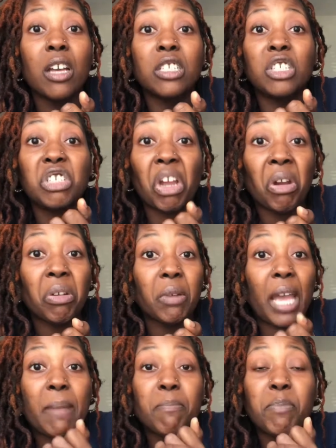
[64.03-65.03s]
dirt
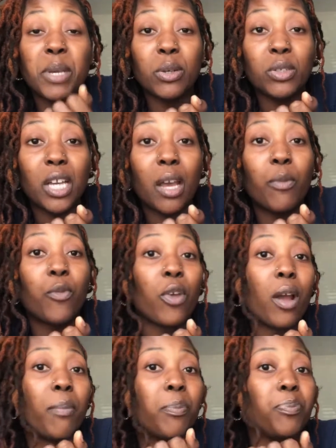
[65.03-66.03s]
and buildup
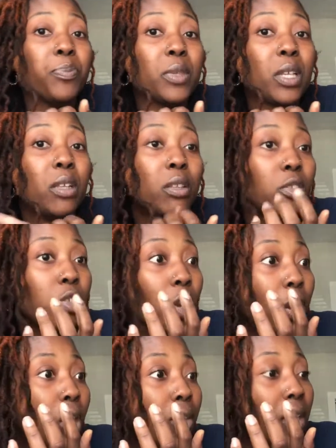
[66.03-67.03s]
from
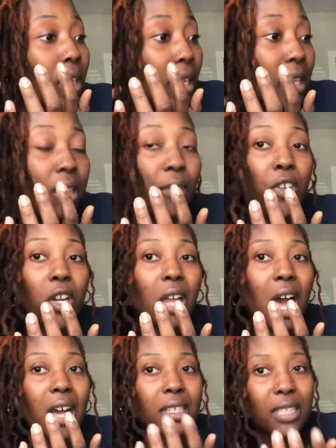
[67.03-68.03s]
the length of your
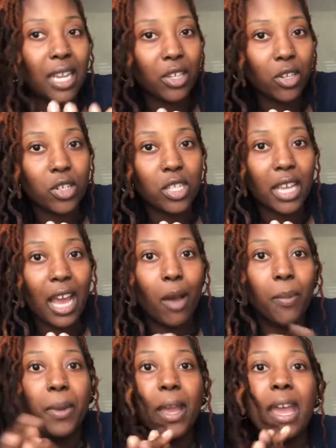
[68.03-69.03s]
locks and your scalp.
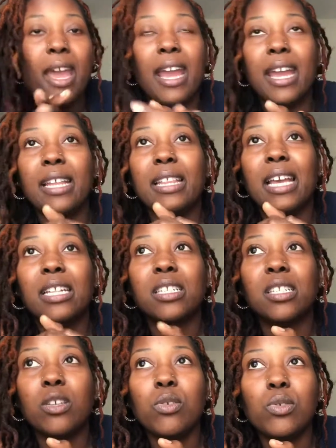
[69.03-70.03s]
And that's
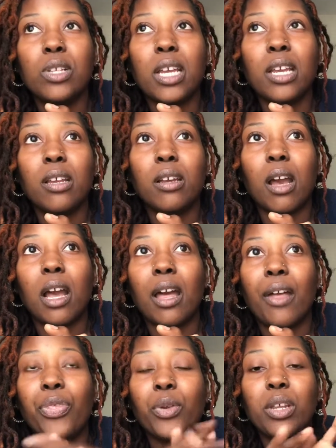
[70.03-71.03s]
using
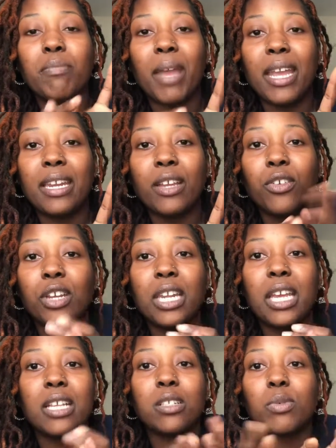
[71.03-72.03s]
3 main
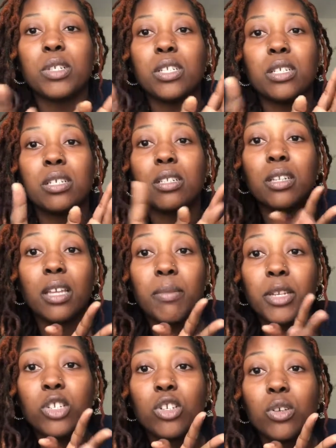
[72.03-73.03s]
ingredients, which is
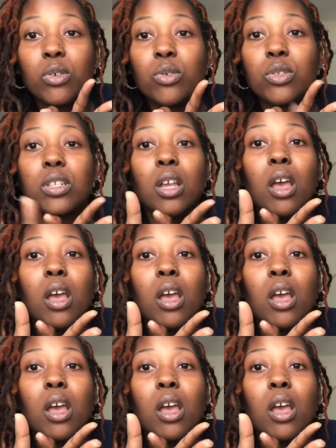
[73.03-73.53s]
lemon juice,